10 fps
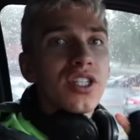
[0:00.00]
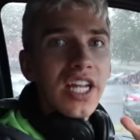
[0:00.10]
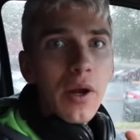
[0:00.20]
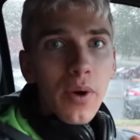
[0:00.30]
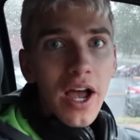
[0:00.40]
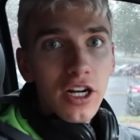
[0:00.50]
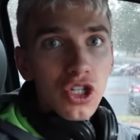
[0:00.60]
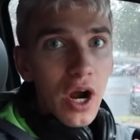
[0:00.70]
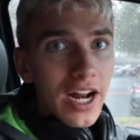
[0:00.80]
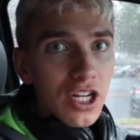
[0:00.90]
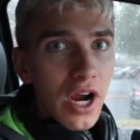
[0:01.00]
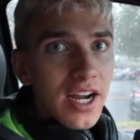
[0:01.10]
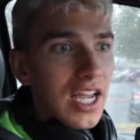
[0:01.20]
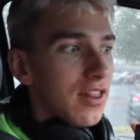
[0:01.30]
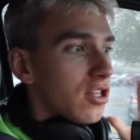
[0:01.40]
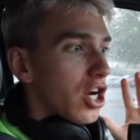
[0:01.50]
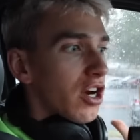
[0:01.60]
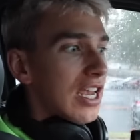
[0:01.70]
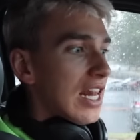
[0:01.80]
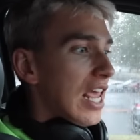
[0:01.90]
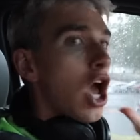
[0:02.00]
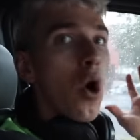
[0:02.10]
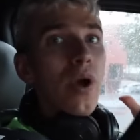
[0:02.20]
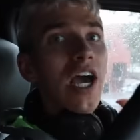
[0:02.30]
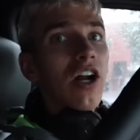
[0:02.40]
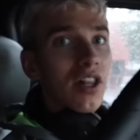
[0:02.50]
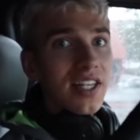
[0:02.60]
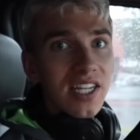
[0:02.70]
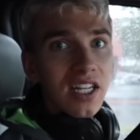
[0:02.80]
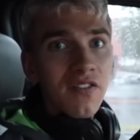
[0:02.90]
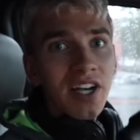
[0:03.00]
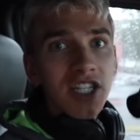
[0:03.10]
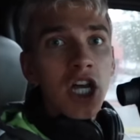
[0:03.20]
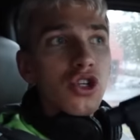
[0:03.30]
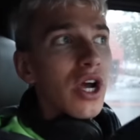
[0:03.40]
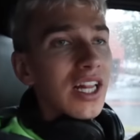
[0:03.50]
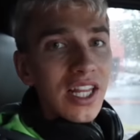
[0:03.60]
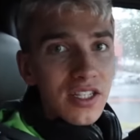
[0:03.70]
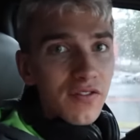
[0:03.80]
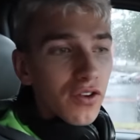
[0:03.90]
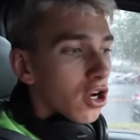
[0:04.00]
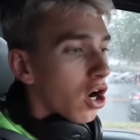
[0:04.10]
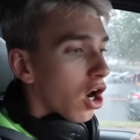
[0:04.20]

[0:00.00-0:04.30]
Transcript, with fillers: So today we're out here trying to track down the Lamborghini. We got our listening device, trying to listen for the